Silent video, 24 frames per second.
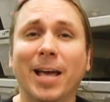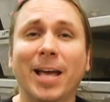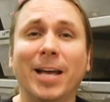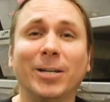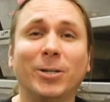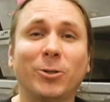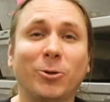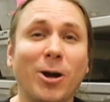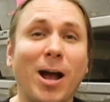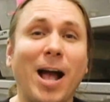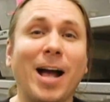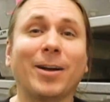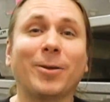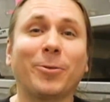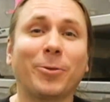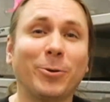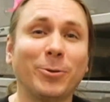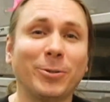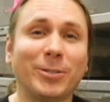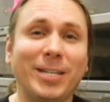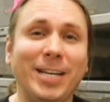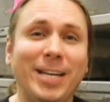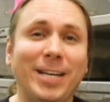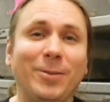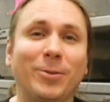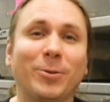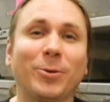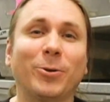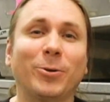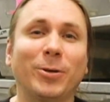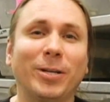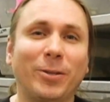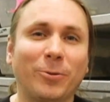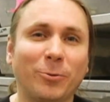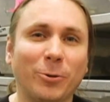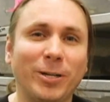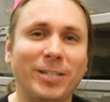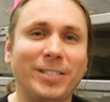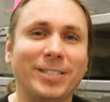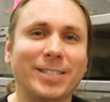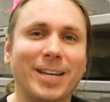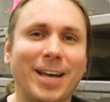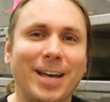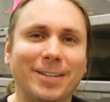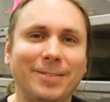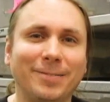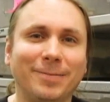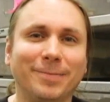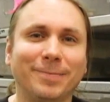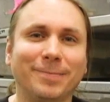And Croc1333 said,